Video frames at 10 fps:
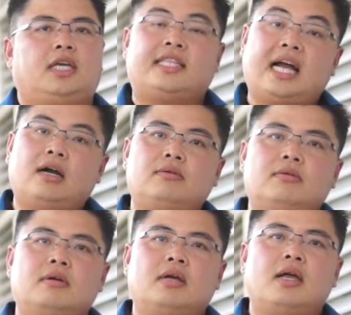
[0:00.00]
And now,
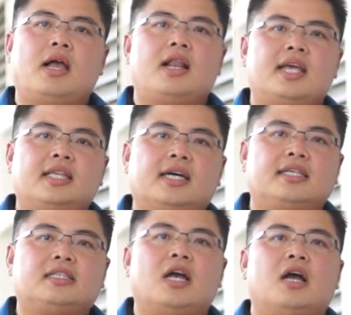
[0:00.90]
let
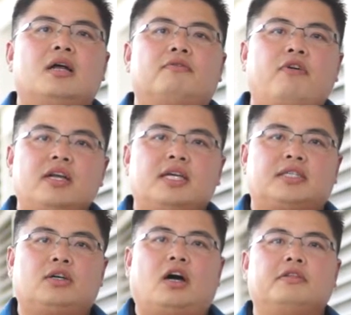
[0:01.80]
us
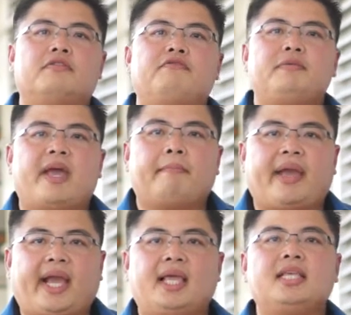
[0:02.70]
focus on feedback
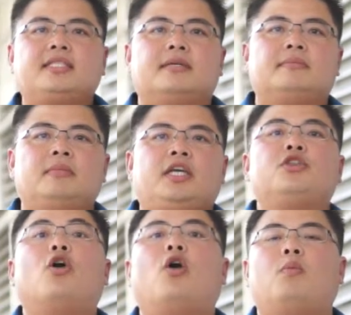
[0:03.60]
mechanism
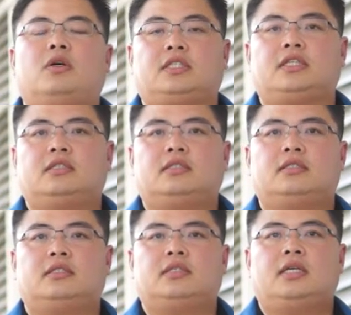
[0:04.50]
in hormone.
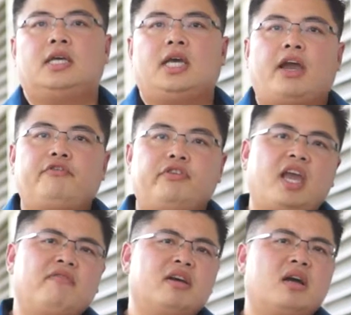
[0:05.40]
Have you
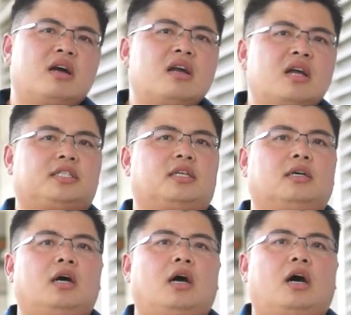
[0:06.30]
ever heard
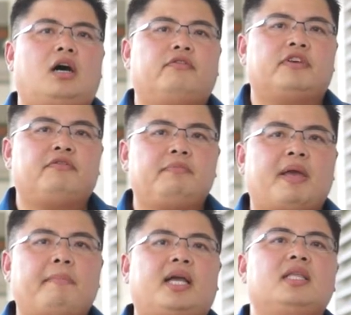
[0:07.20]
of the
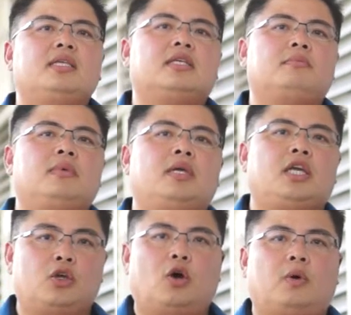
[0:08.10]
feedback mechanism
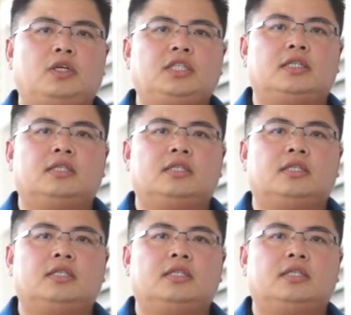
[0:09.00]
in hormone?